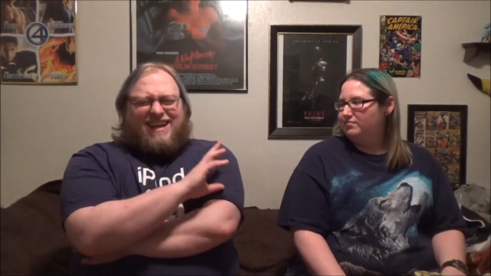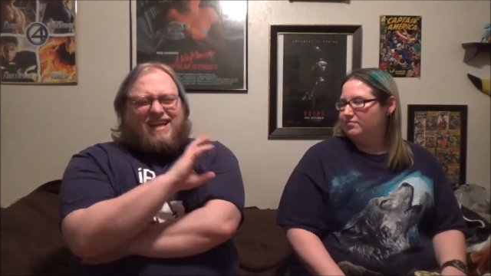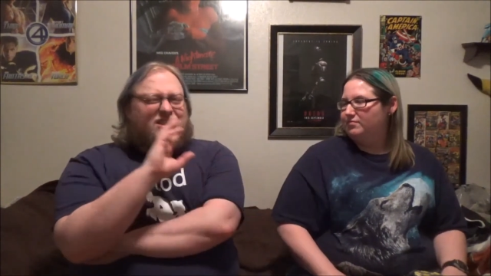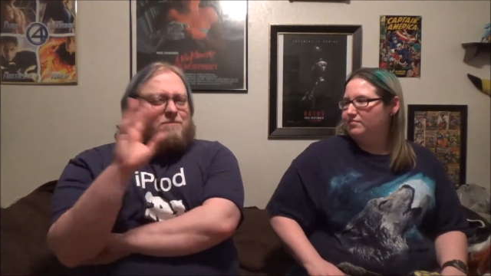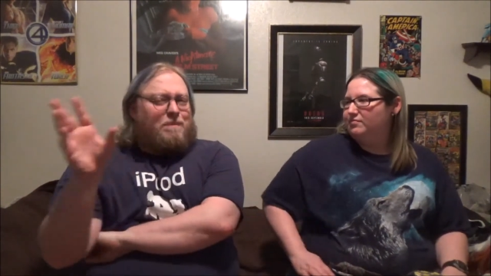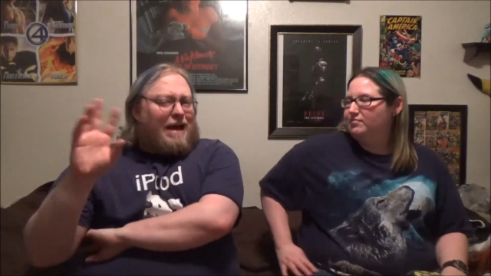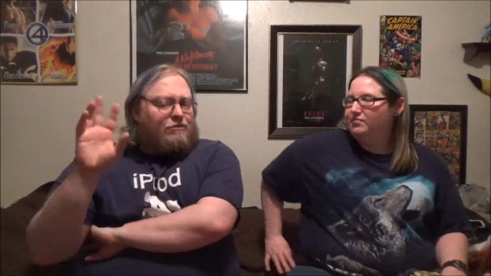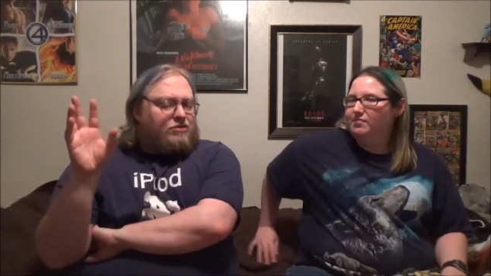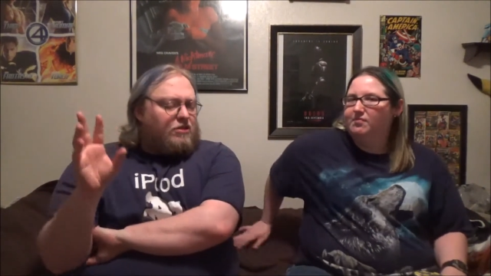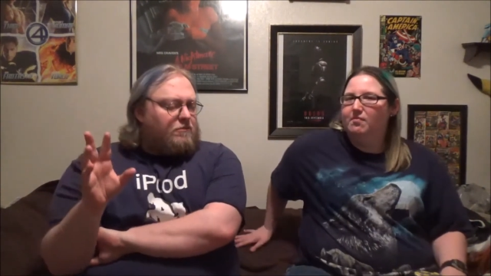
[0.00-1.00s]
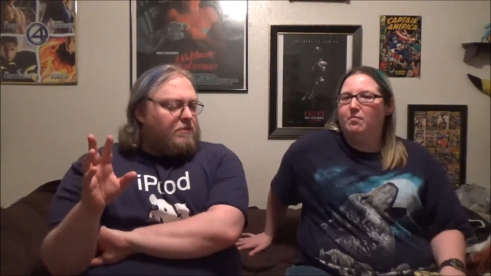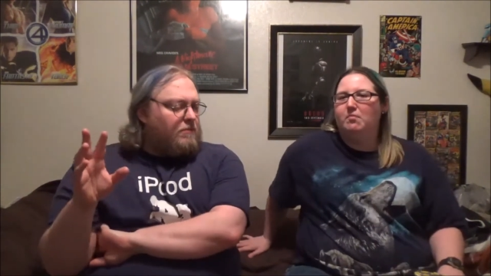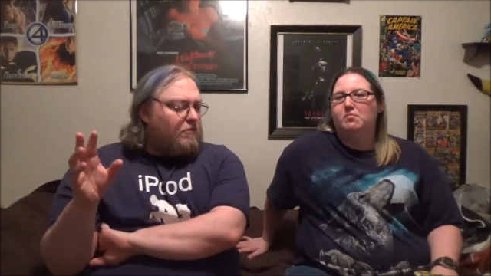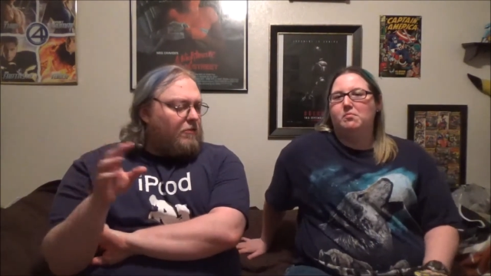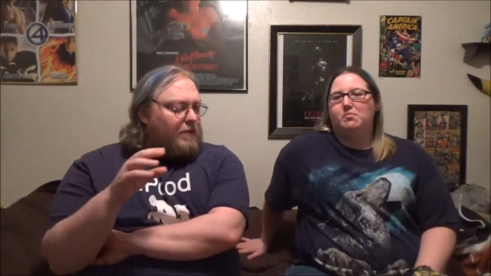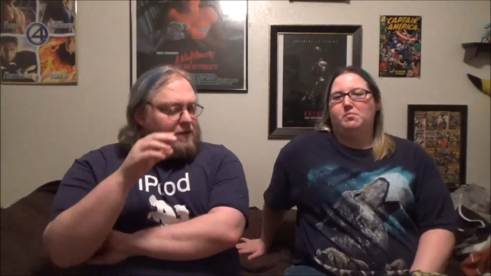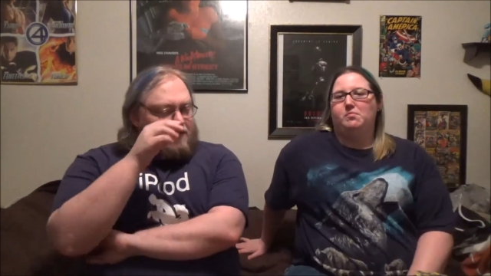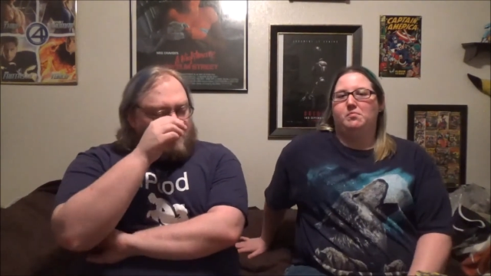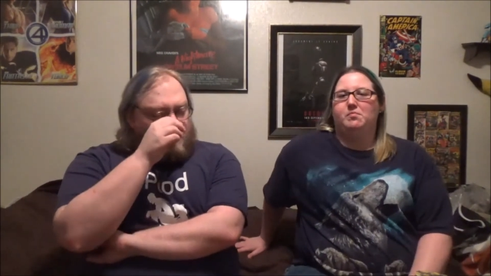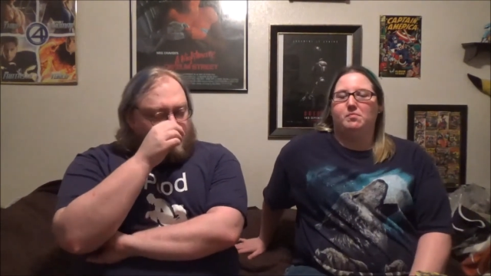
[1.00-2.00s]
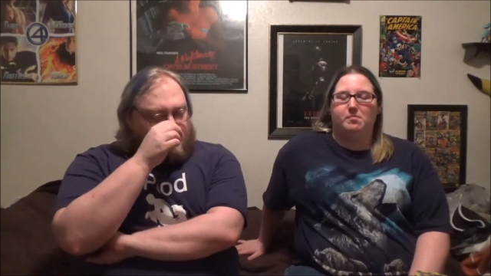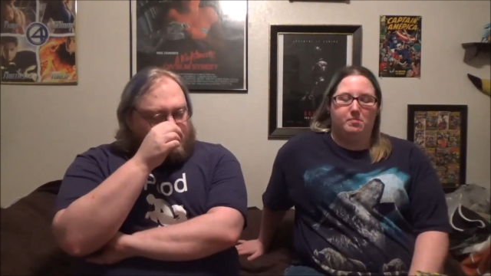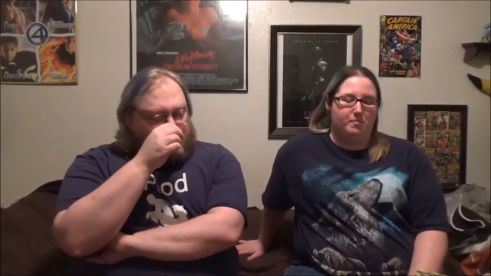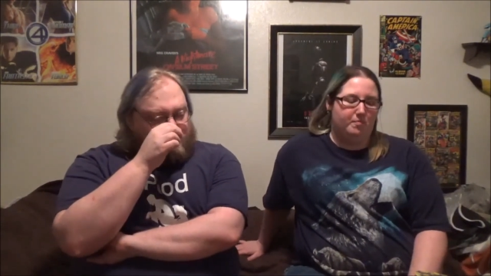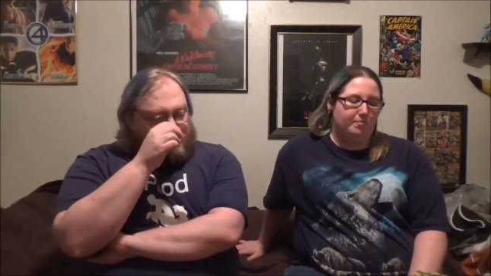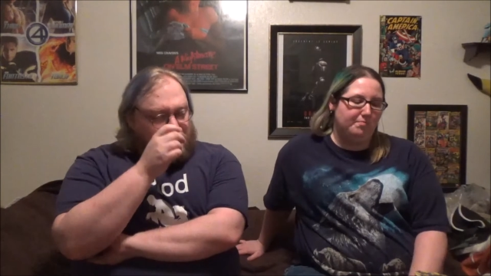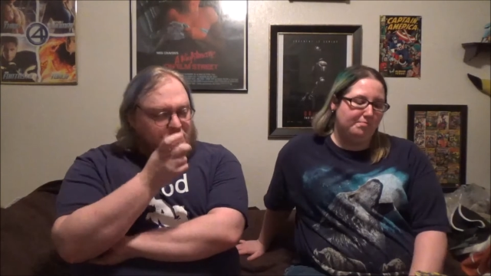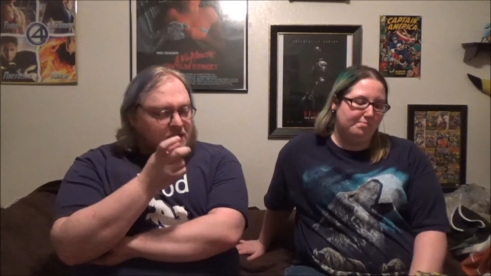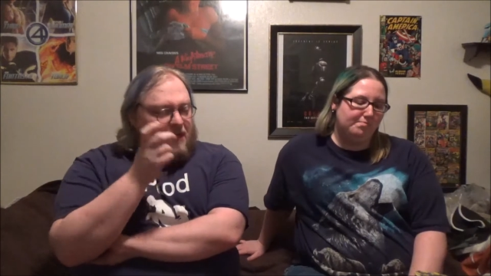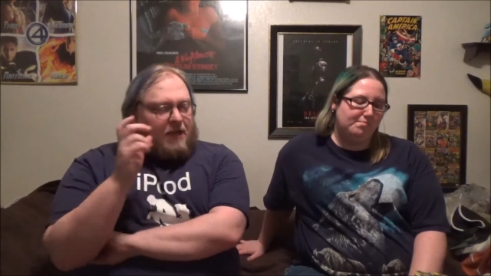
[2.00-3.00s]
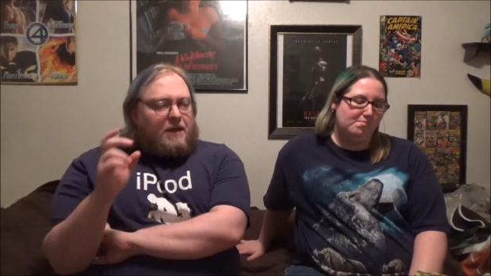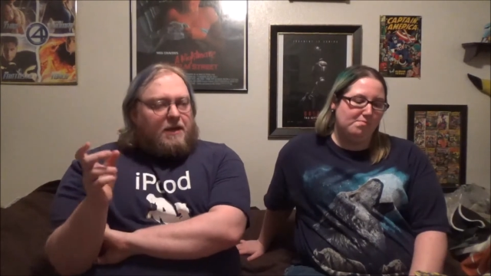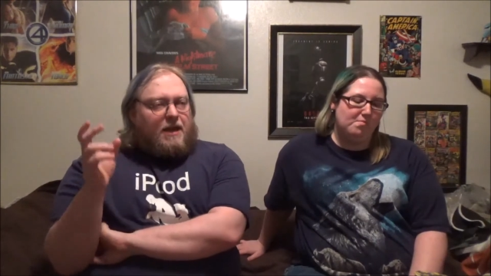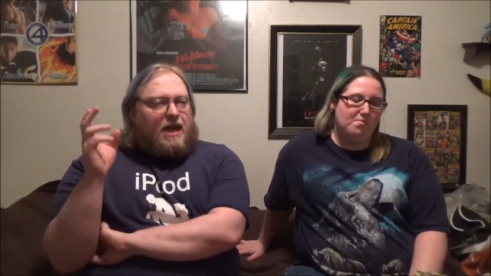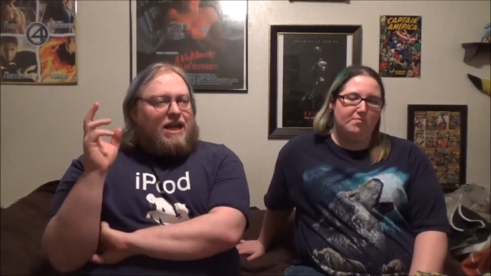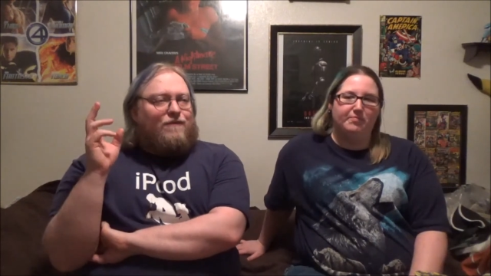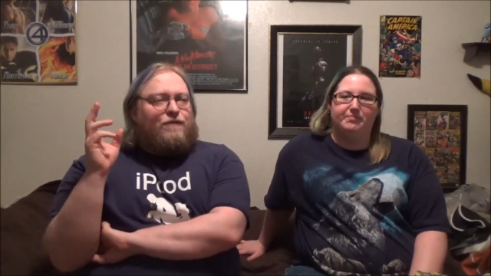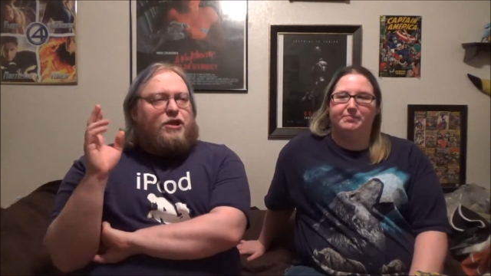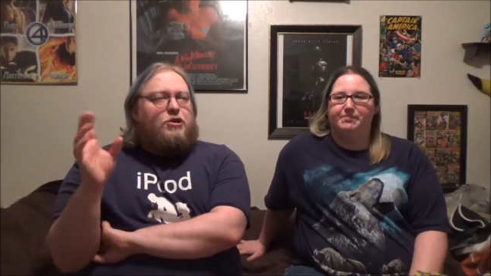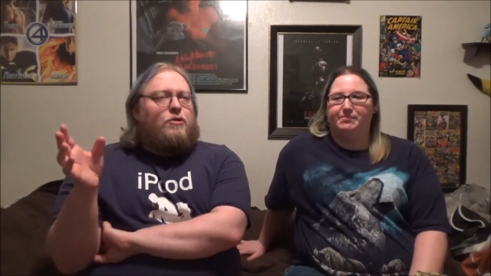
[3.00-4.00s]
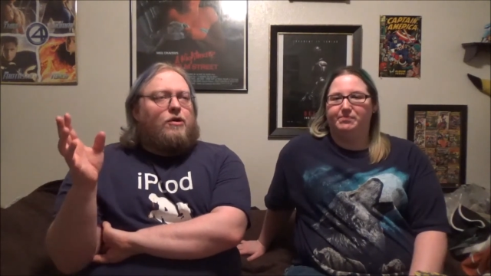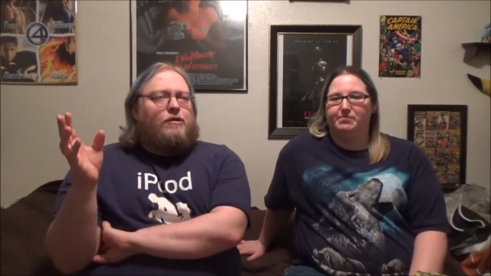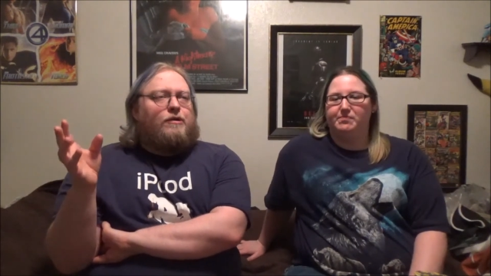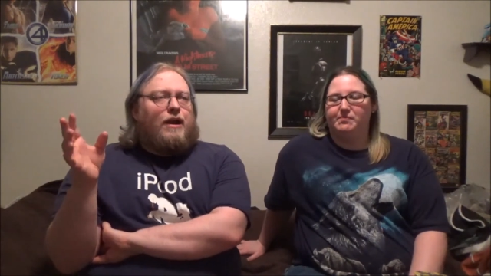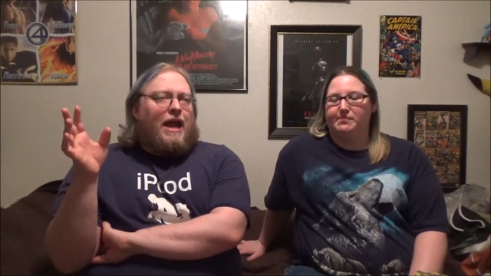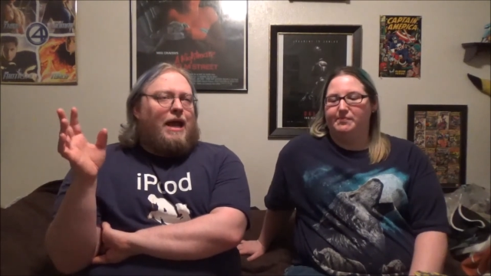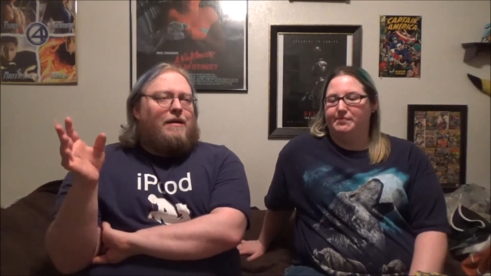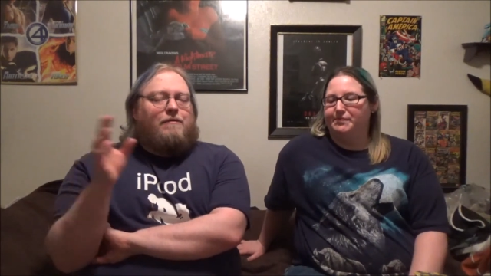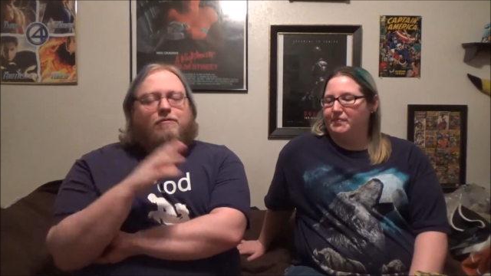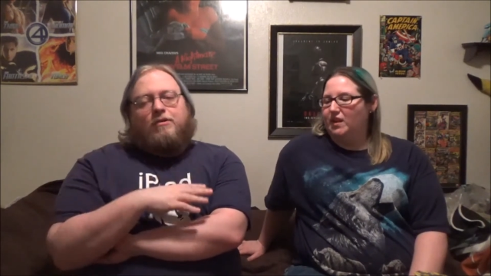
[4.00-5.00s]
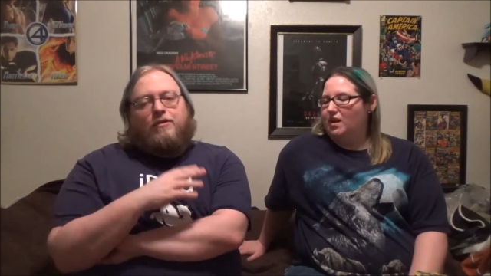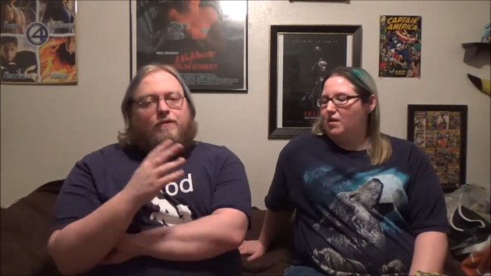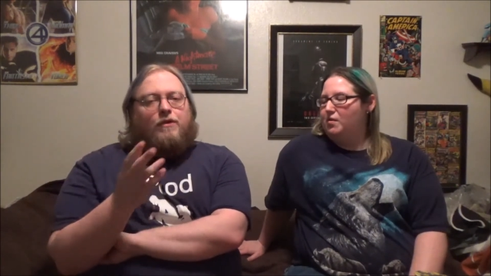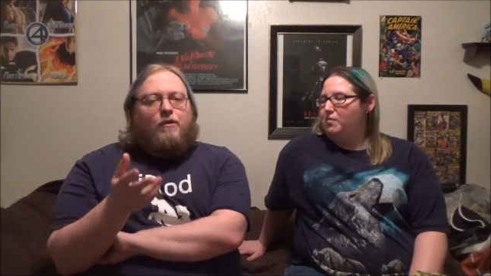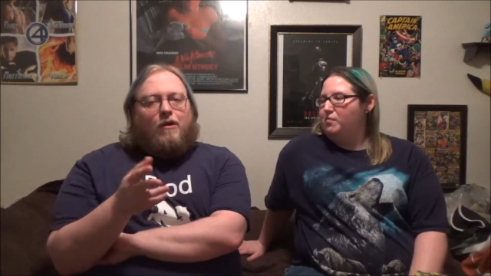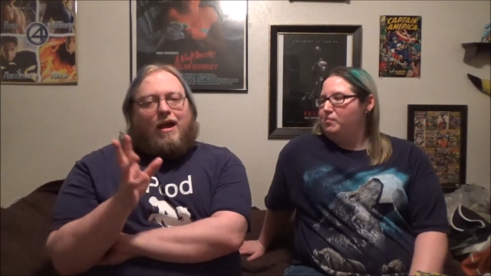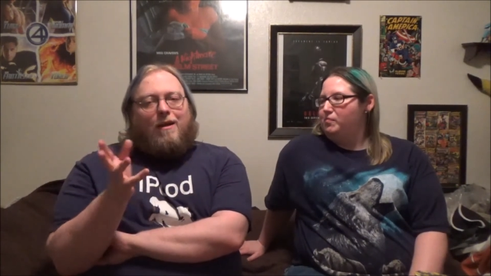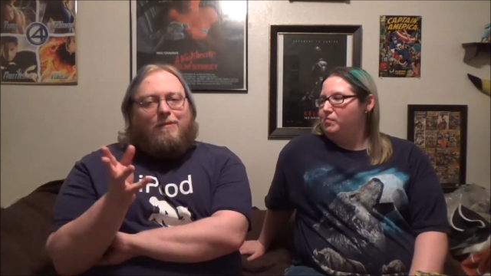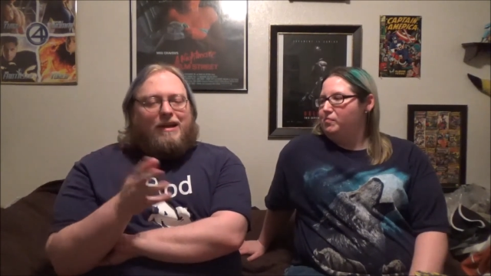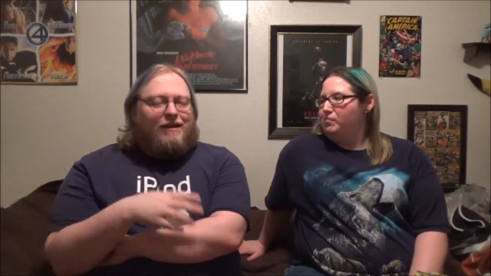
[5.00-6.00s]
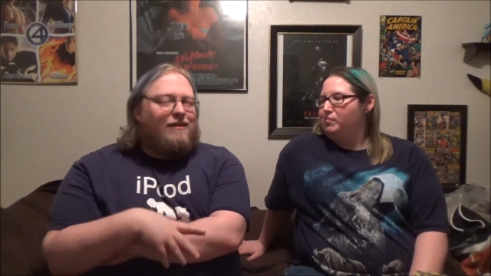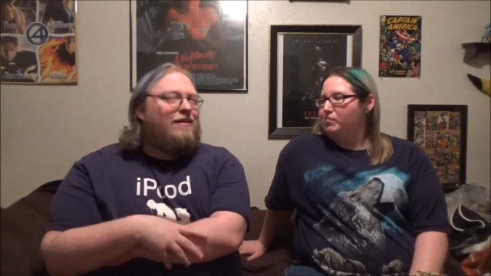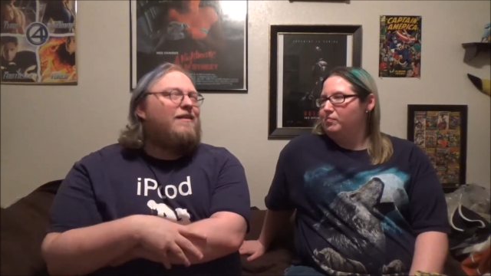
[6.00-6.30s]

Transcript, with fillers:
Speaker 1: expouse a little bit more about the shrimp chips, if you are if you are happening.